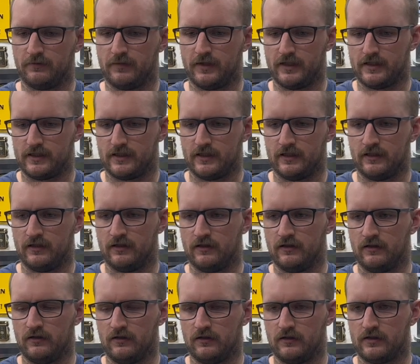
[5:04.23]
piston
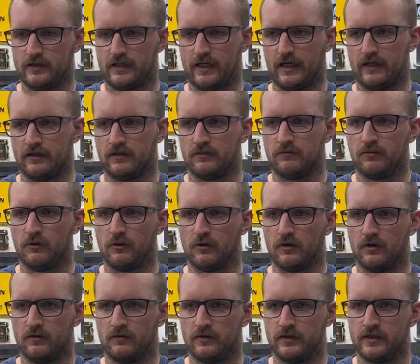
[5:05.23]
sat in the bore,
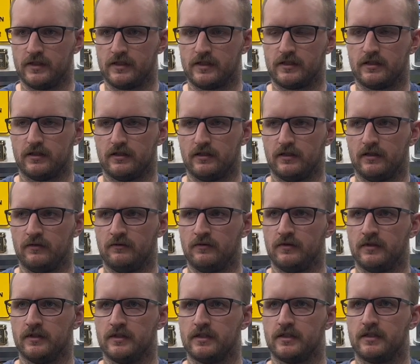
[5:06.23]
it was
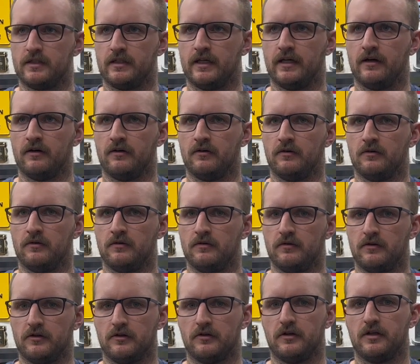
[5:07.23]
down
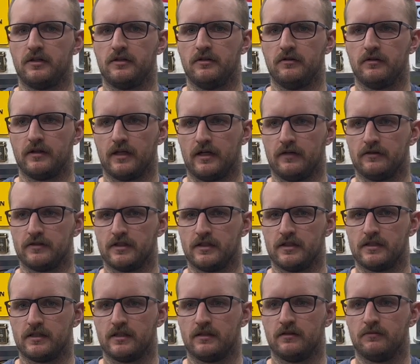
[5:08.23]
32
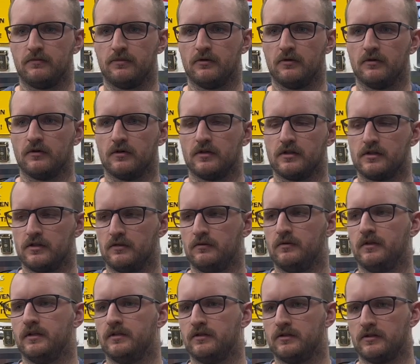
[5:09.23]
thousandths in the bore, so
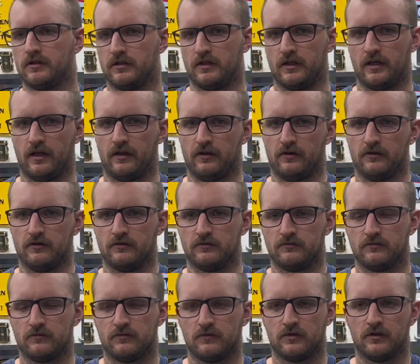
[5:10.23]
we took another
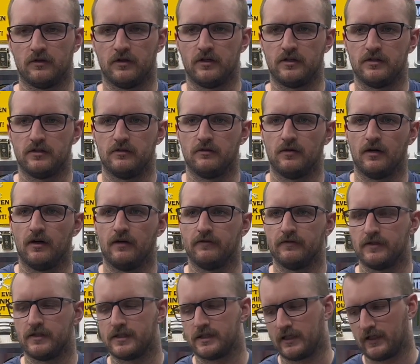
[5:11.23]
32 off
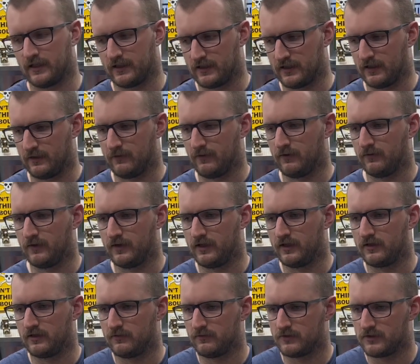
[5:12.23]
the second time I went
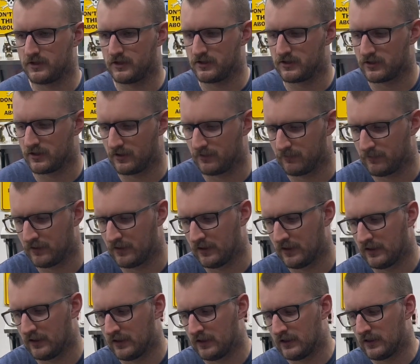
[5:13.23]
into the machine shop.
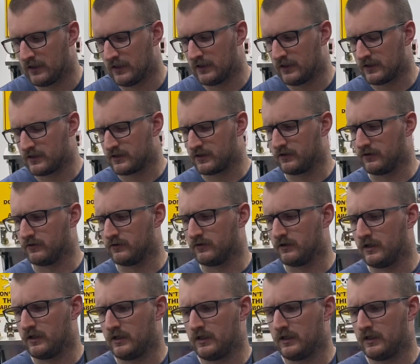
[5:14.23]
So